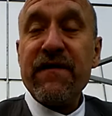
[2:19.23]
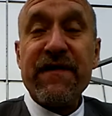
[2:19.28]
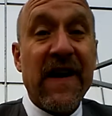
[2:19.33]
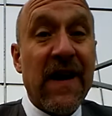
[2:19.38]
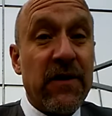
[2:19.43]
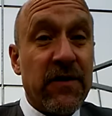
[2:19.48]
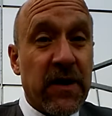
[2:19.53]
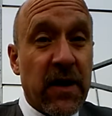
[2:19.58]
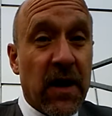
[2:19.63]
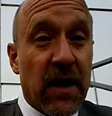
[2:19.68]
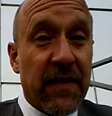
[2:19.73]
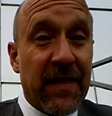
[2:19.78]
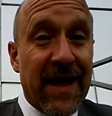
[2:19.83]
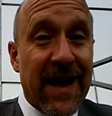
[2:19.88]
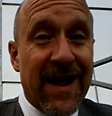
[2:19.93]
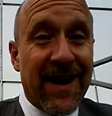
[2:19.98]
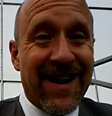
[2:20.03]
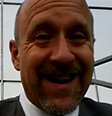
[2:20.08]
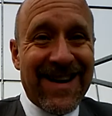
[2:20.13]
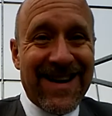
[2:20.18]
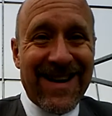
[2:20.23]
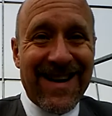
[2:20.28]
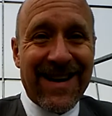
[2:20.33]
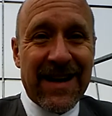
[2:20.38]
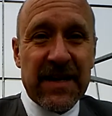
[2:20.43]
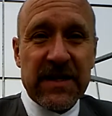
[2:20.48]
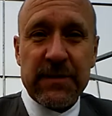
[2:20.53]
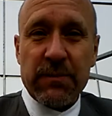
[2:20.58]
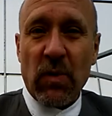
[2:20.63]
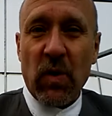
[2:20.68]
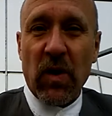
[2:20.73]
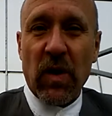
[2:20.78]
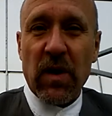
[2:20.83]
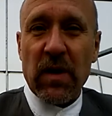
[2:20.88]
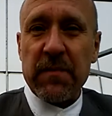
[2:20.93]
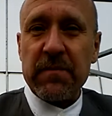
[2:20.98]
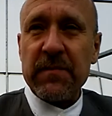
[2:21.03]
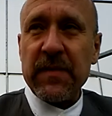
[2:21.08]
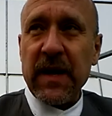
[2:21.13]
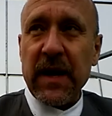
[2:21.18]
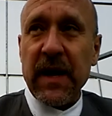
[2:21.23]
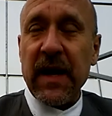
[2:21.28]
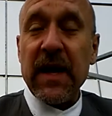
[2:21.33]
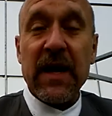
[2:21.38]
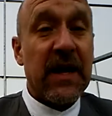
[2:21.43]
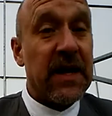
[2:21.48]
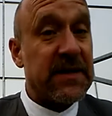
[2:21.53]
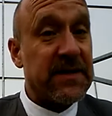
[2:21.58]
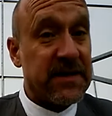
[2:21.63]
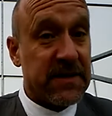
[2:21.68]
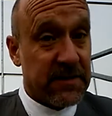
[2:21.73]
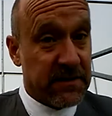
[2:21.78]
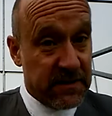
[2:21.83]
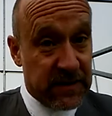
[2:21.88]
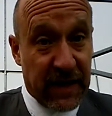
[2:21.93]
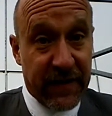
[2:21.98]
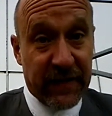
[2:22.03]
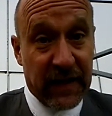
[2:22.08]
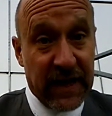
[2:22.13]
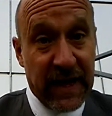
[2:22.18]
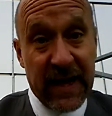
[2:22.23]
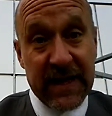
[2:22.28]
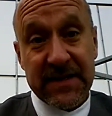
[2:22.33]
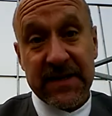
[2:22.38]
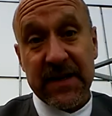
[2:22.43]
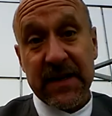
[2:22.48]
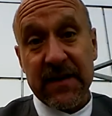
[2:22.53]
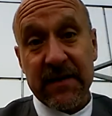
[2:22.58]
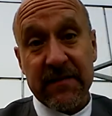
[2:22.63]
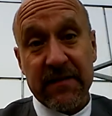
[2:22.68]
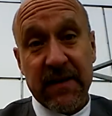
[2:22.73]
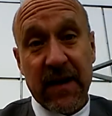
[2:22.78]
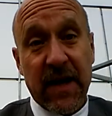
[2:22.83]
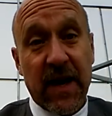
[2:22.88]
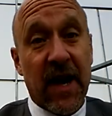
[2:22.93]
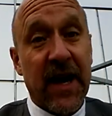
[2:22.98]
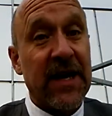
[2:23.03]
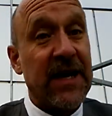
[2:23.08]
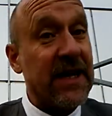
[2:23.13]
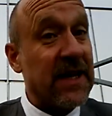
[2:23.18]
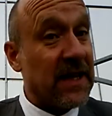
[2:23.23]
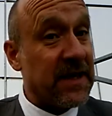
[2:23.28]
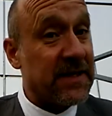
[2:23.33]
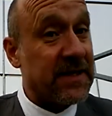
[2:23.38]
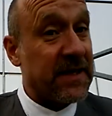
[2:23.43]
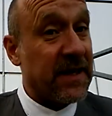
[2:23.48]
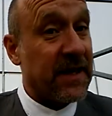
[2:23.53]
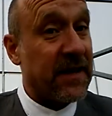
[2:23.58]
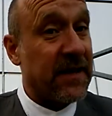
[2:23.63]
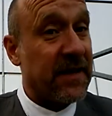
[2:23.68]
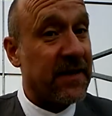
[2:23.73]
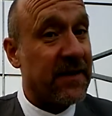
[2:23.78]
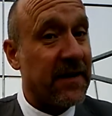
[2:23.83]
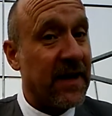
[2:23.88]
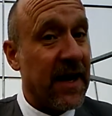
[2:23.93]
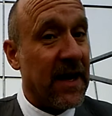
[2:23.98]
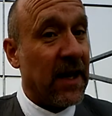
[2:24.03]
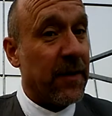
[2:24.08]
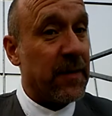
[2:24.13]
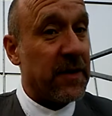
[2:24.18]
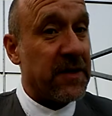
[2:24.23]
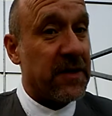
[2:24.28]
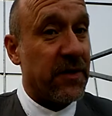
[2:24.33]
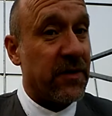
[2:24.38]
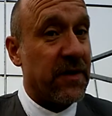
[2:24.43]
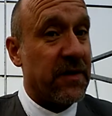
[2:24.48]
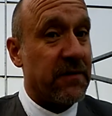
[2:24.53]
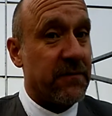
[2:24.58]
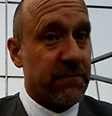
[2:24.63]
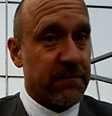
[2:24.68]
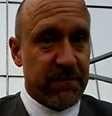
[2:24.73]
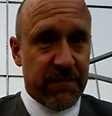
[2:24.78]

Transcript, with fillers: founded on that idea. It's more, it, it is definitely has an, an idealistic element to it,